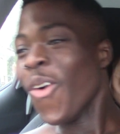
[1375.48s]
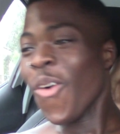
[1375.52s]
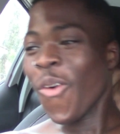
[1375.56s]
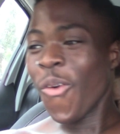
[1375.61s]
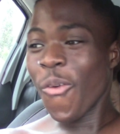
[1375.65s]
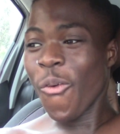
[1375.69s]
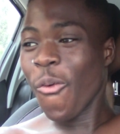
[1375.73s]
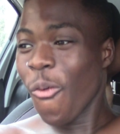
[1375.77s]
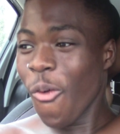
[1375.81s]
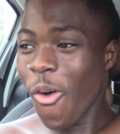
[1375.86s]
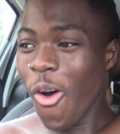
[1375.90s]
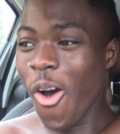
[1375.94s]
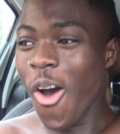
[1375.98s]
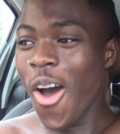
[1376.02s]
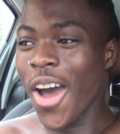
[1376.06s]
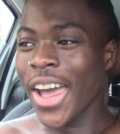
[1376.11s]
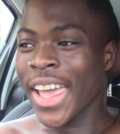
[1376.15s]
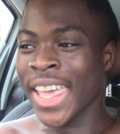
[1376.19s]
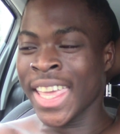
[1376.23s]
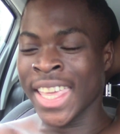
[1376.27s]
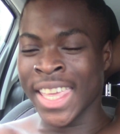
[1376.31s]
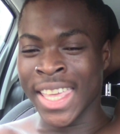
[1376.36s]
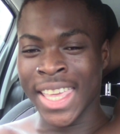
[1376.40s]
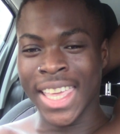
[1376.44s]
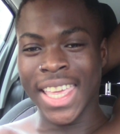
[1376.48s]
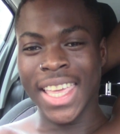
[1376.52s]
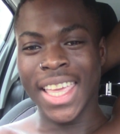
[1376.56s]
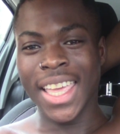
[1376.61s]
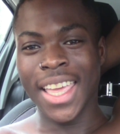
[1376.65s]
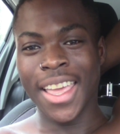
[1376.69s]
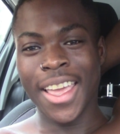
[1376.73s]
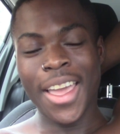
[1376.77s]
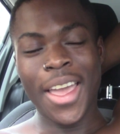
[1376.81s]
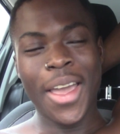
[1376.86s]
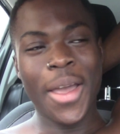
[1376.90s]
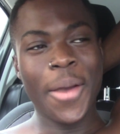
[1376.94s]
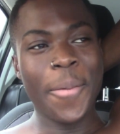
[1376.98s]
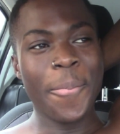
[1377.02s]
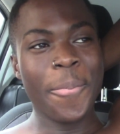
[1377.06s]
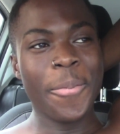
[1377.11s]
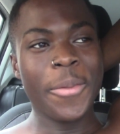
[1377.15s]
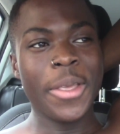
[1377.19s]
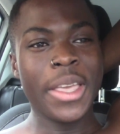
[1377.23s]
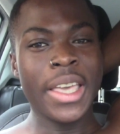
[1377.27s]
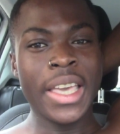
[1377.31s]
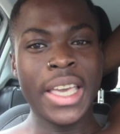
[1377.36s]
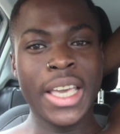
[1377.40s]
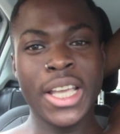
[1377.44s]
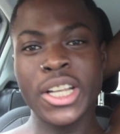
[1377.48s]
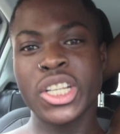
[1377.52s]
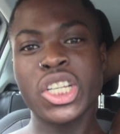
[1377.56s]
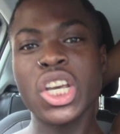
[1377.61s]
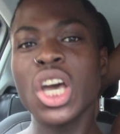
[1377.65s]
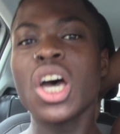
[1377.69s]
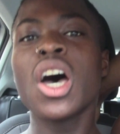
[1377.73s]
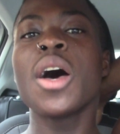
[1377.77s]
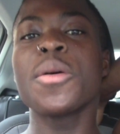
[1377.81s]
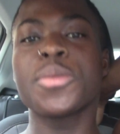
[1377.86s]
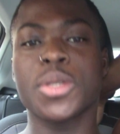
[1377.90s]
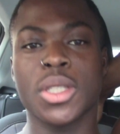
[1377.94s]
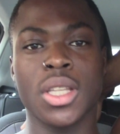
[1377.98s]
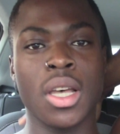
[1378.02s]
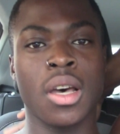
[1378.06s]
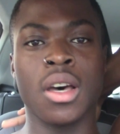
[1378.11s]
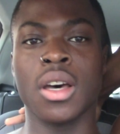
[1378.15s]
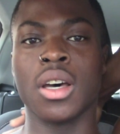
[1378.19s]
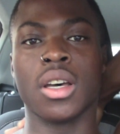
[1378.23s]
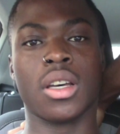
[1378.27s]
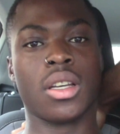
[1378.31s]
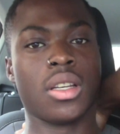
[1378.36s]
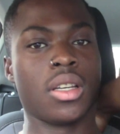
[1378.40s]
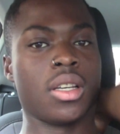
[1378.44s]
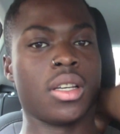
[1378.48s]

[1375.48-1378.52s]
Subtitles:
Why? He chirps her.